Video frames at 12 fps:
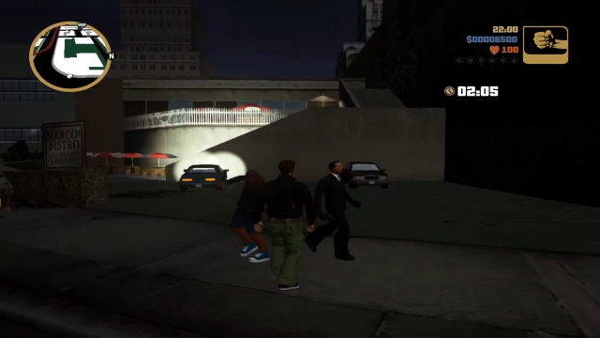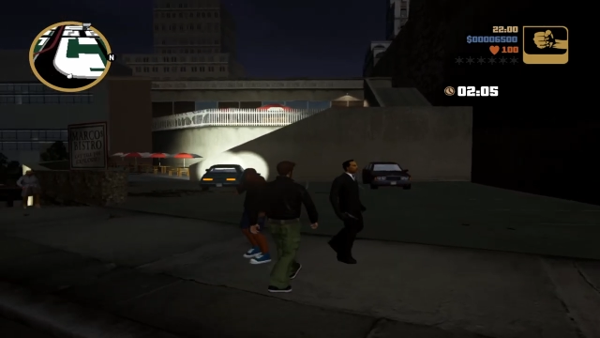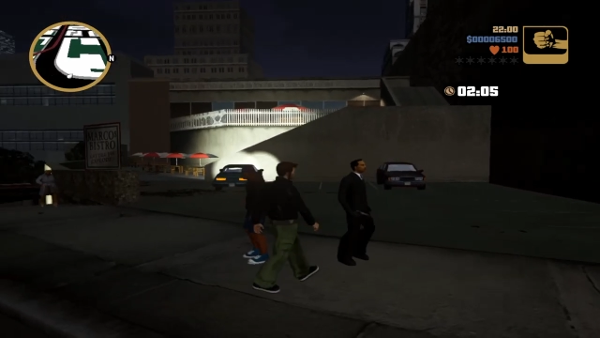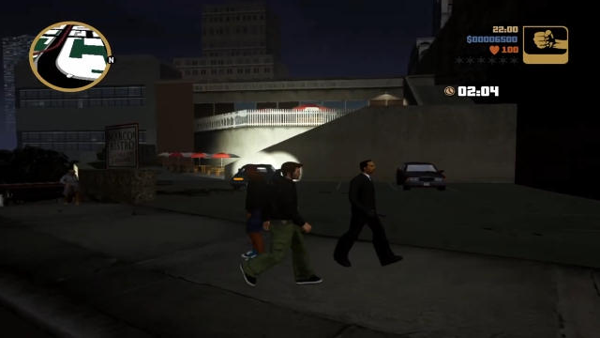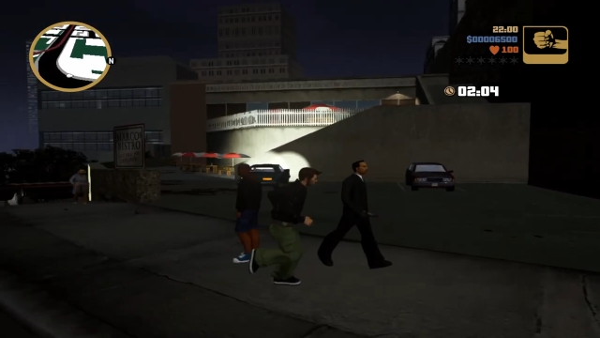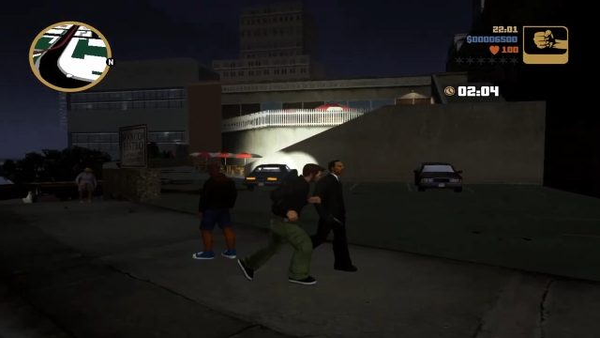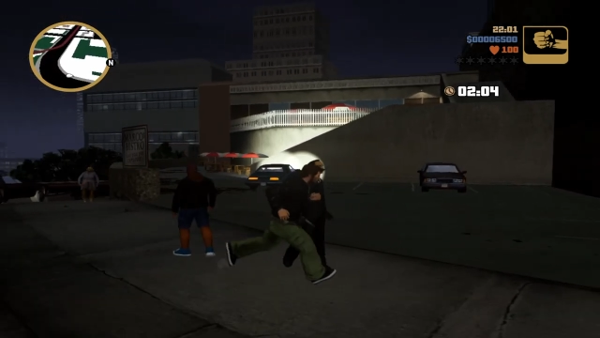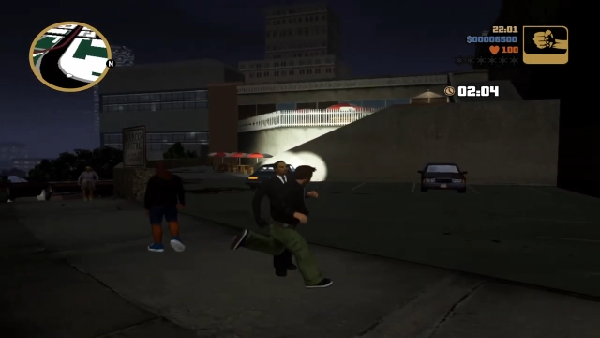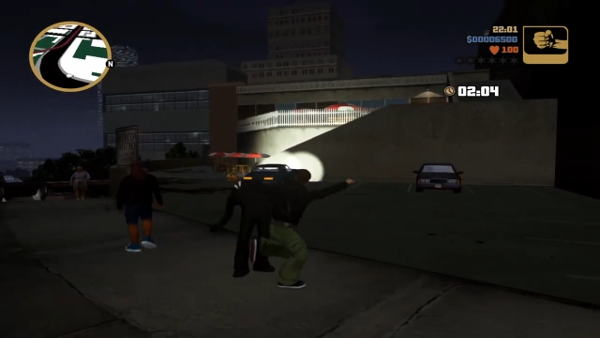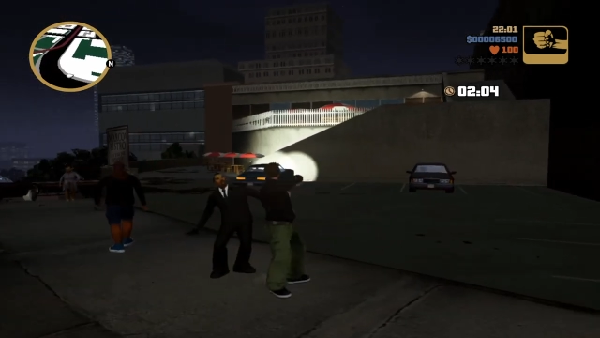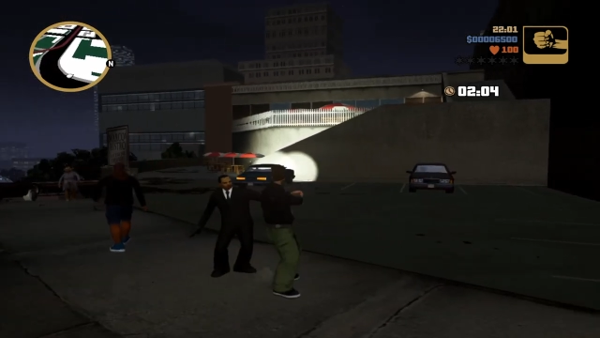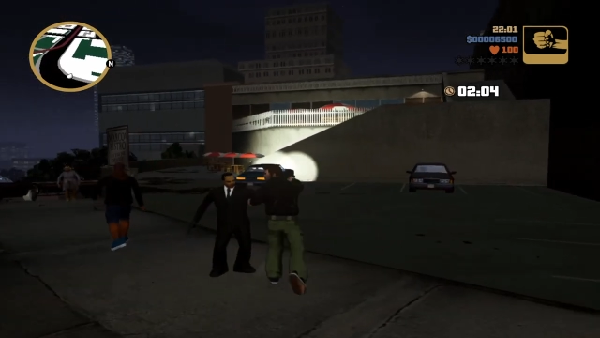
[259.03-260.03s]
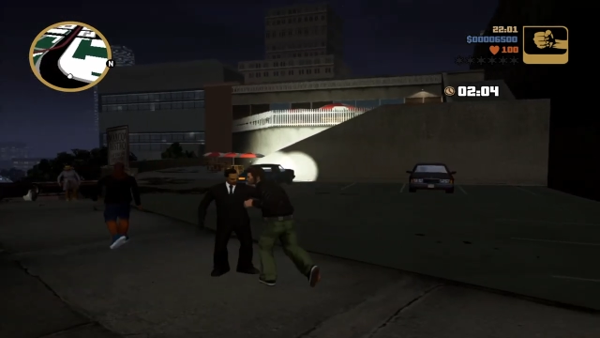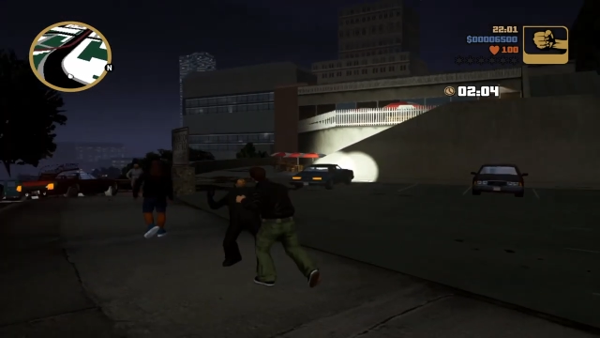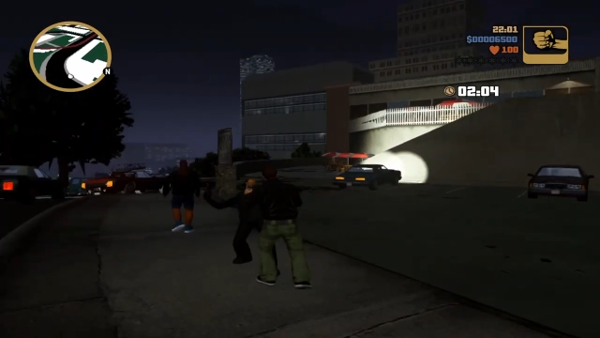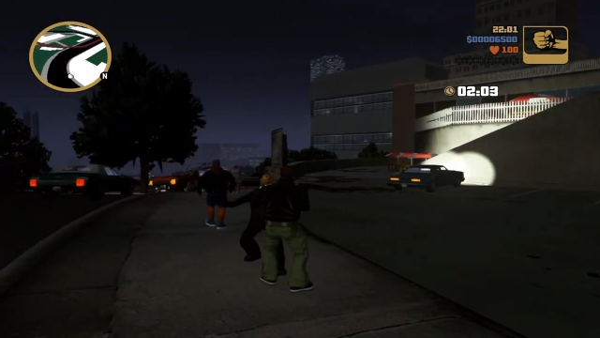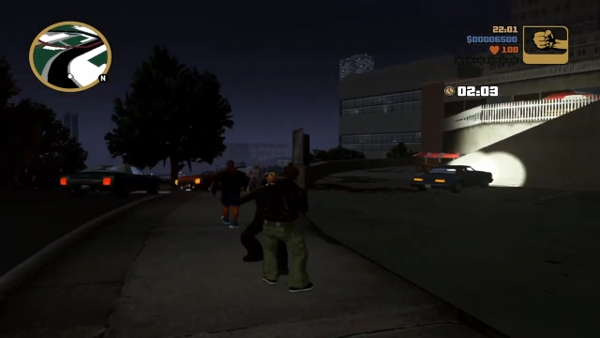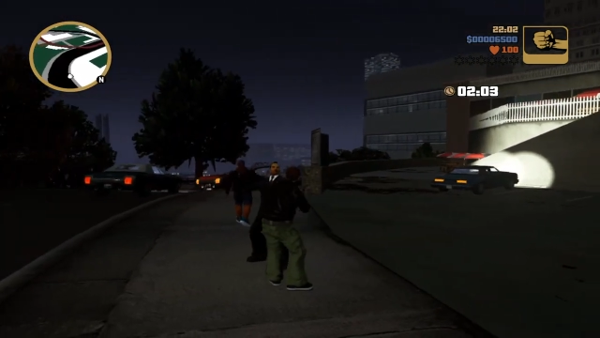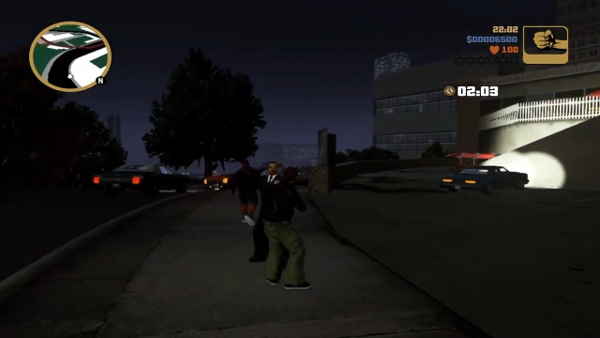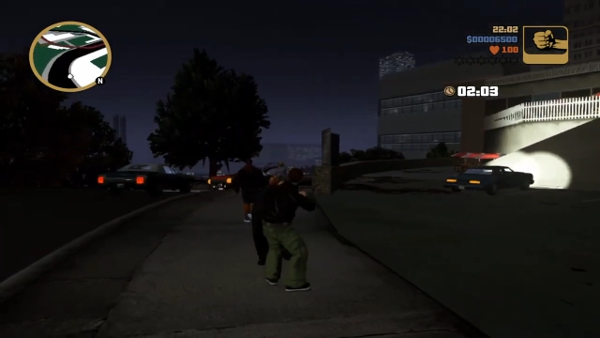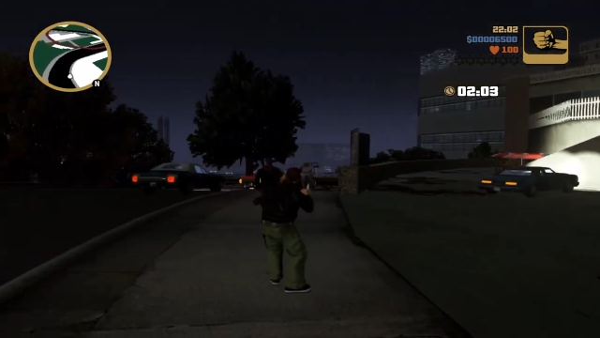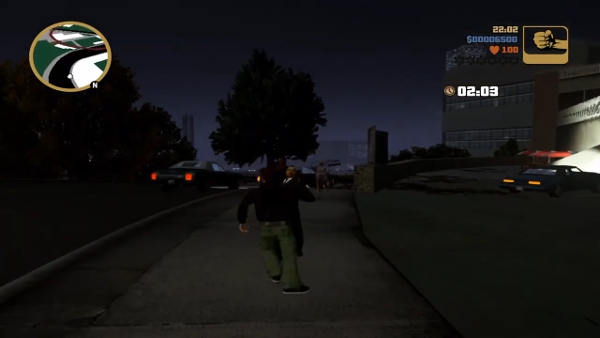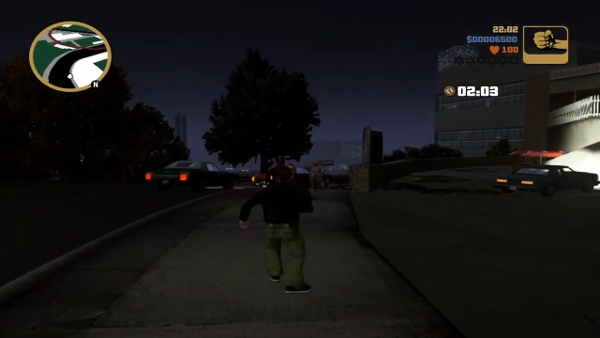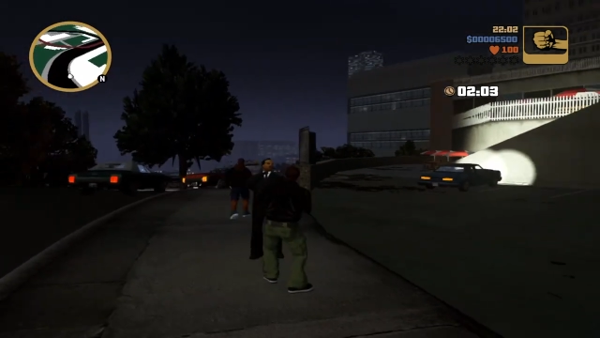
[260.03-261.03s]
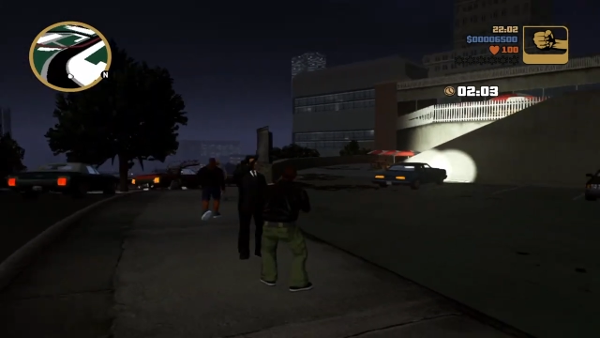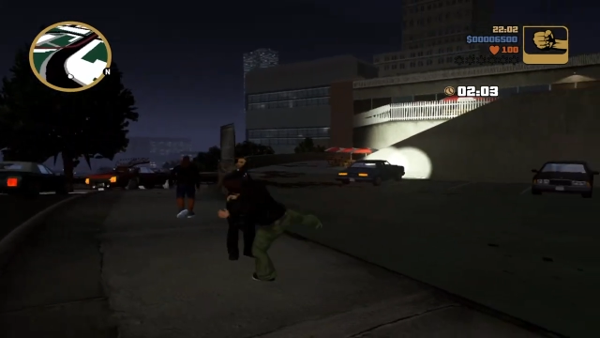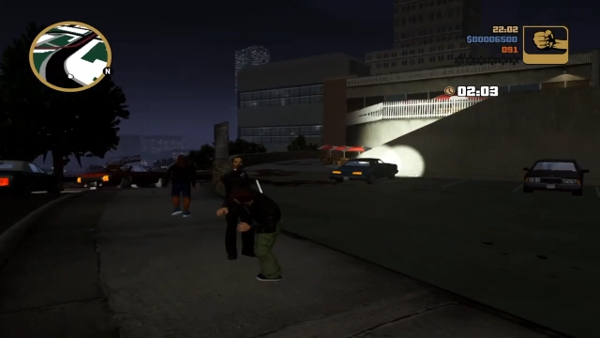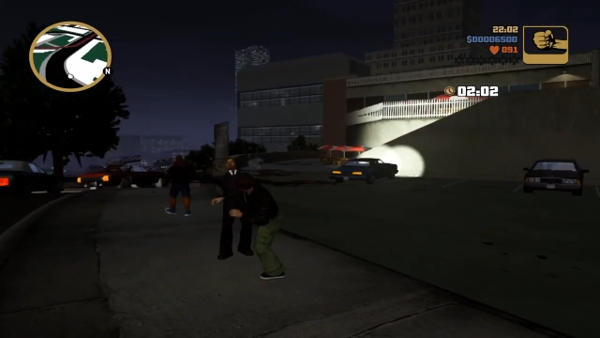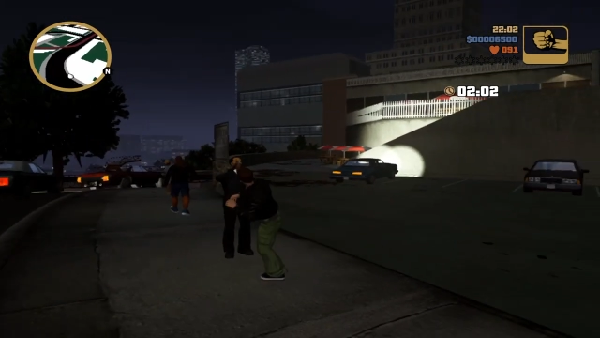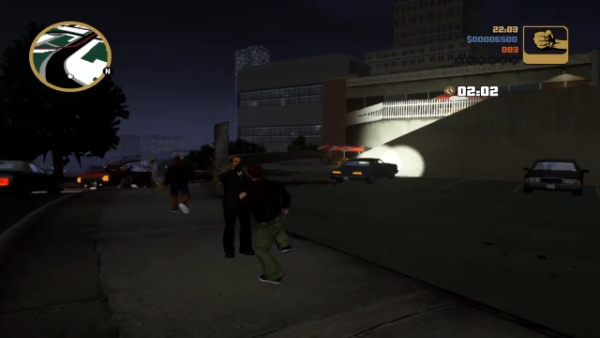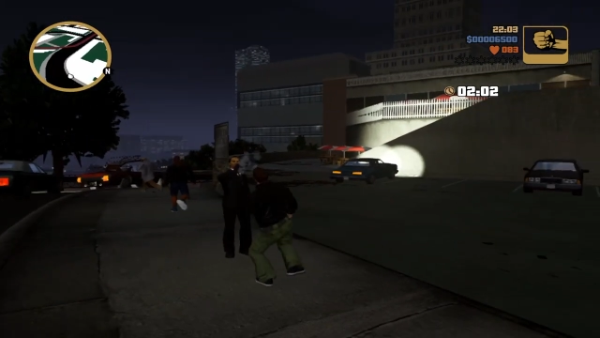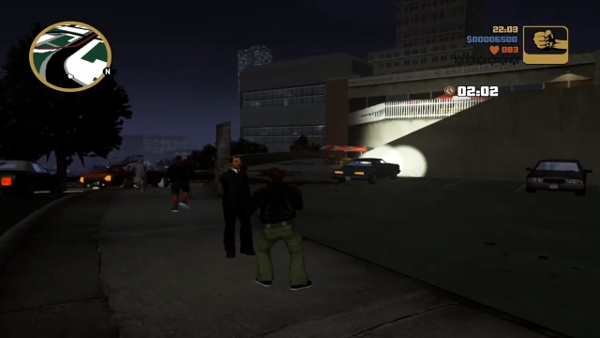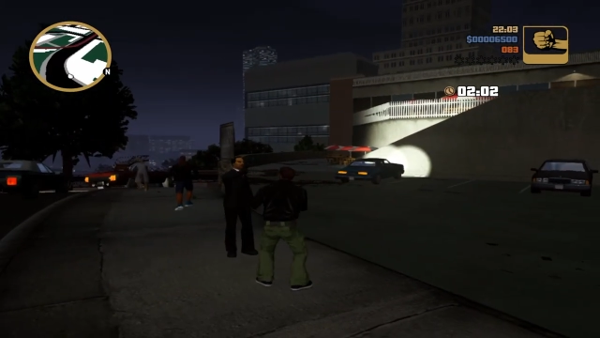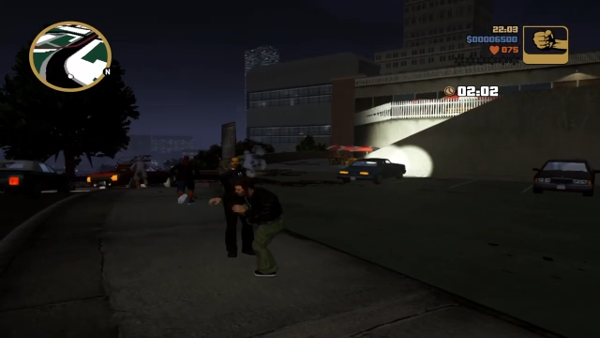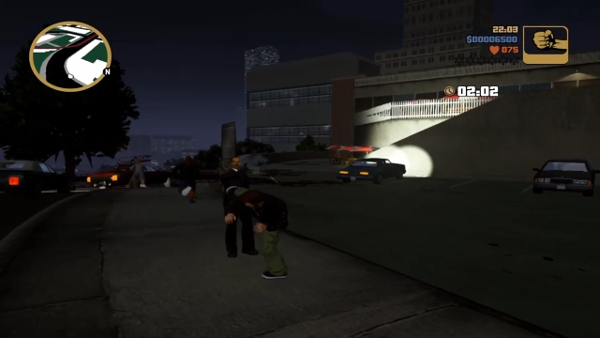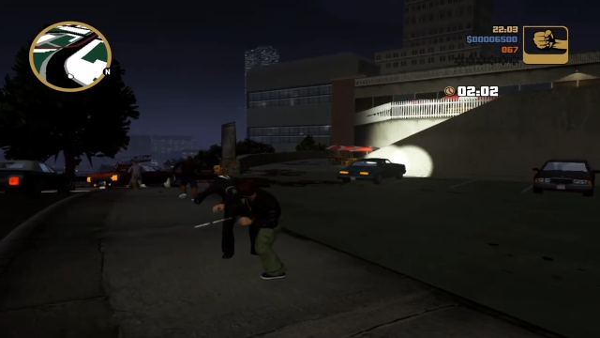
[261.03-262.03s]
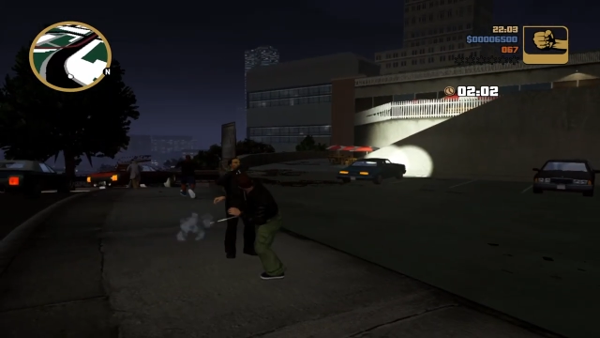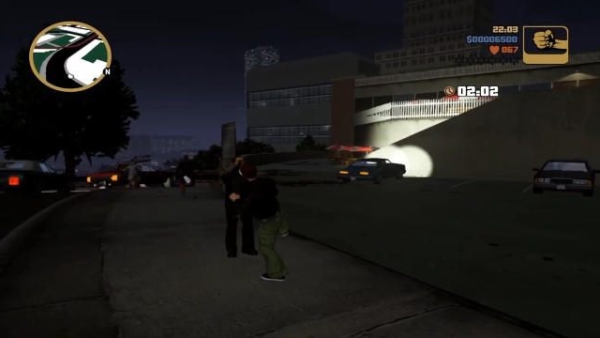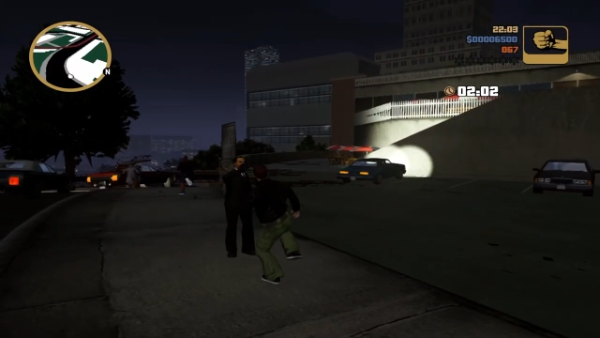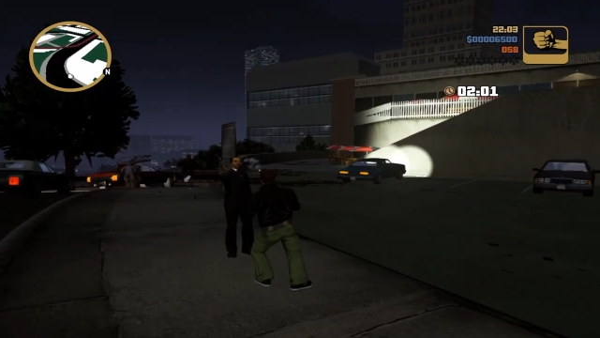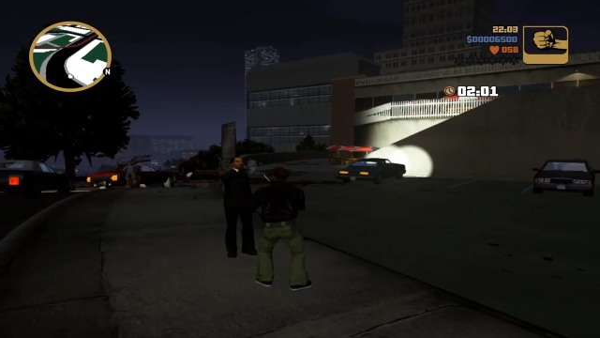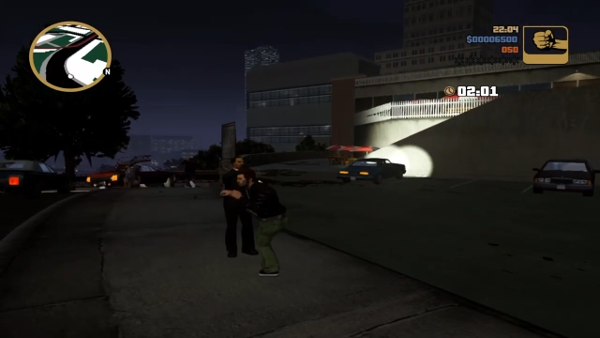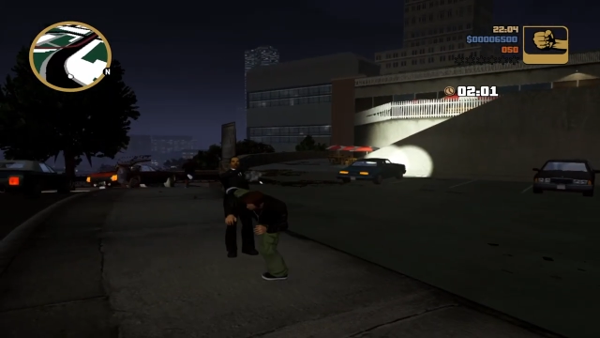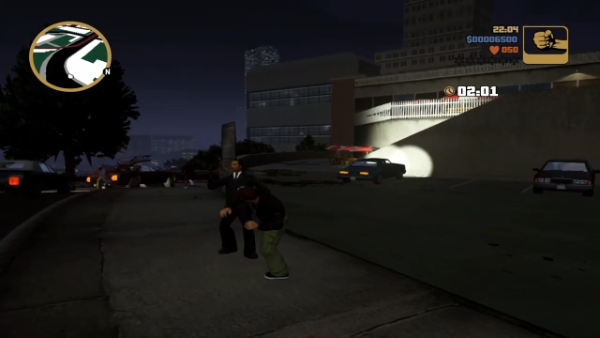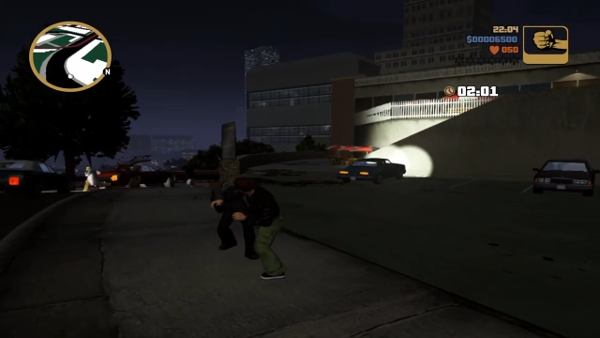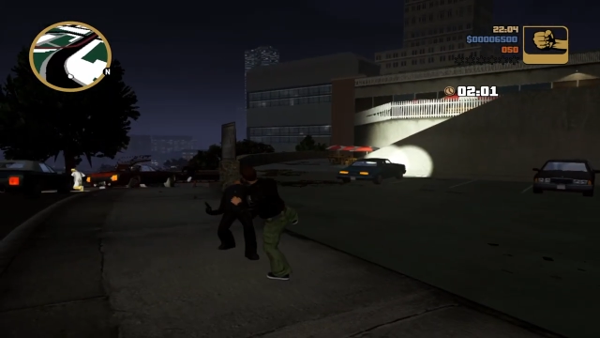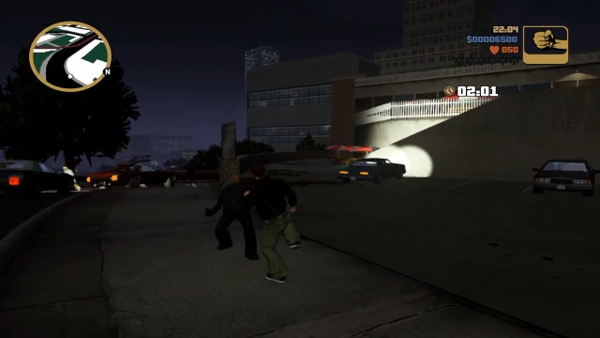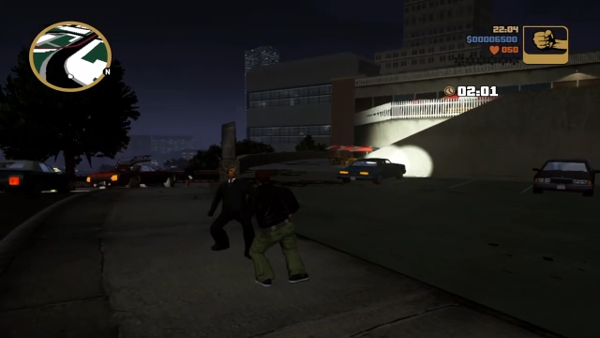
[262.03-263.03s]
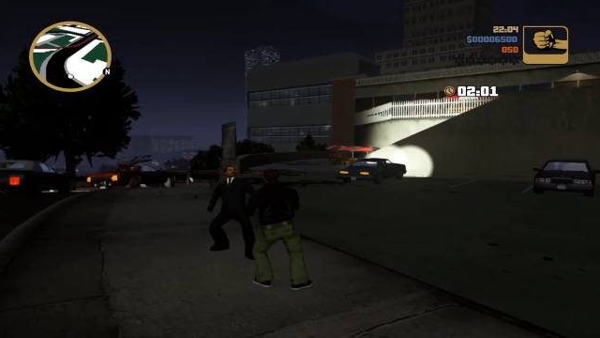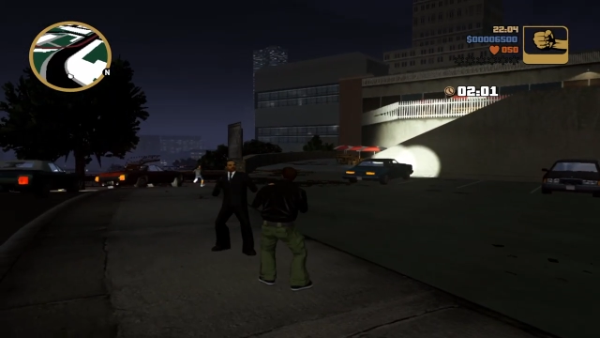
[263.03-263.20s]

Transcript: [unreadable: no face in view]